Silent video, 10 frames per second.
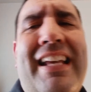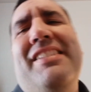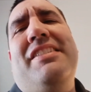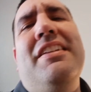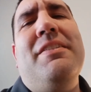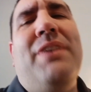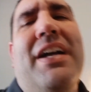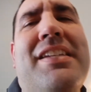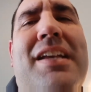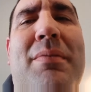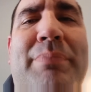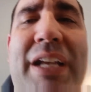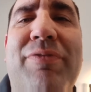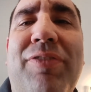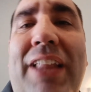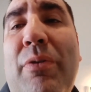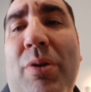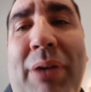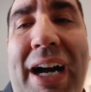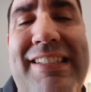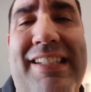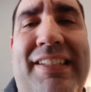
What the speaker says: you need to find you a big flower pot.